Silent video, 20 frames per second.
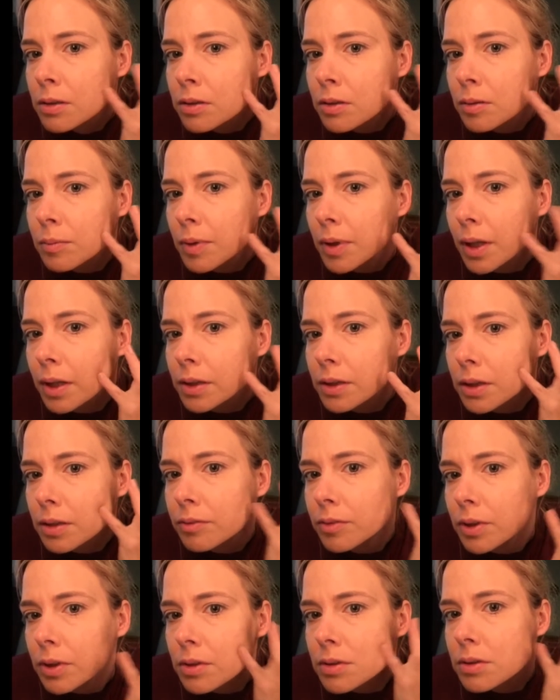So I may actually
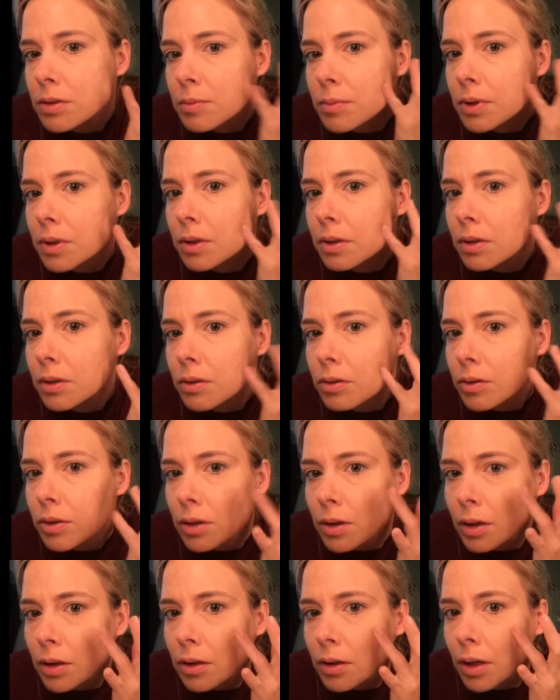have to get something a little
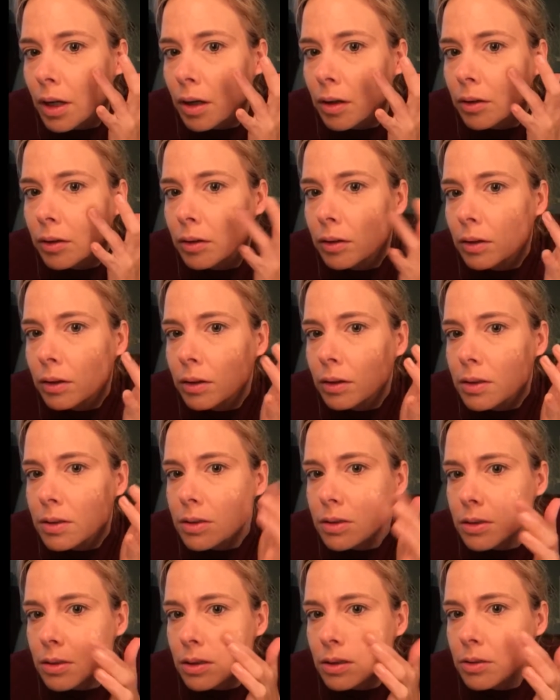thicker out. And
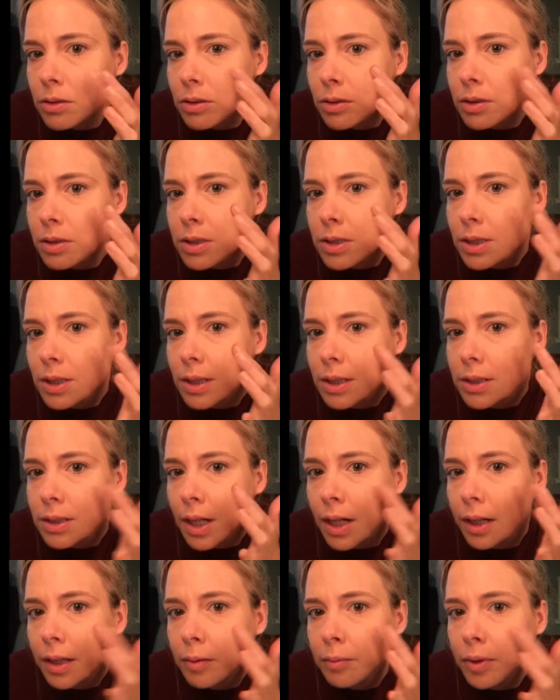it's, as you can see, a
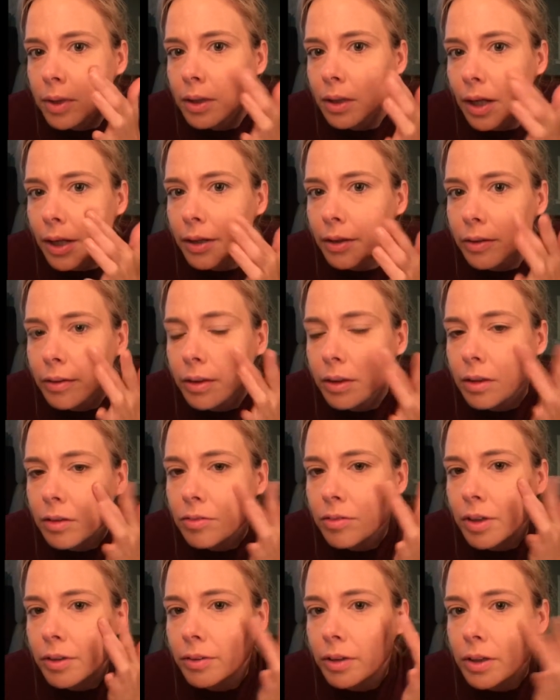tiny bit lighter than
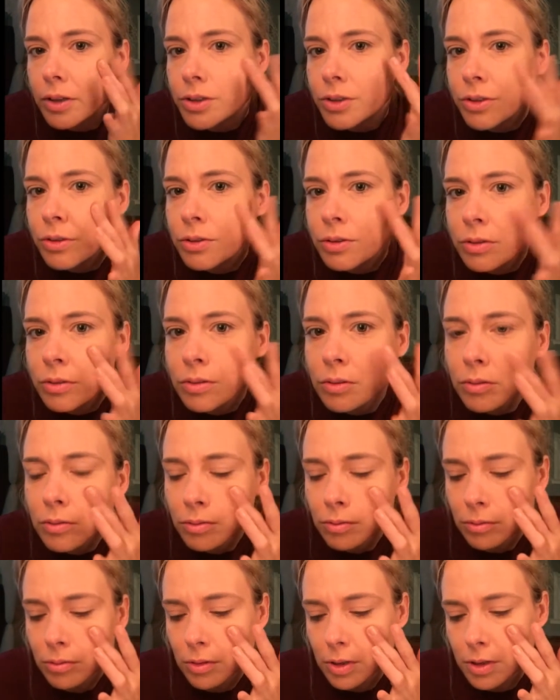the foundation.
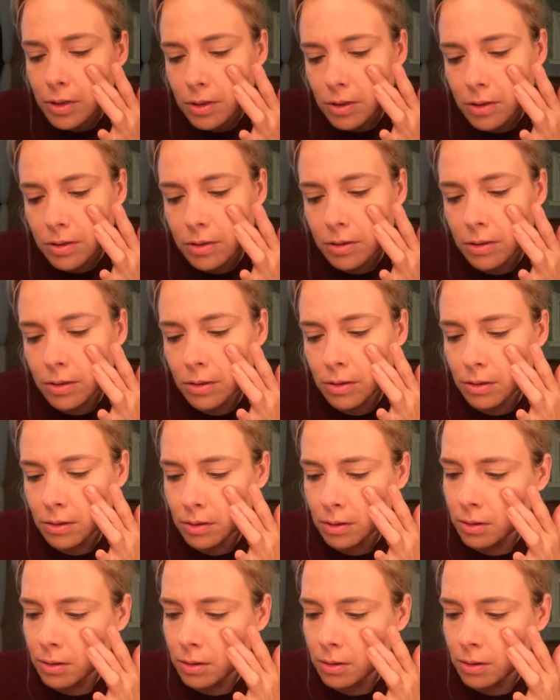This is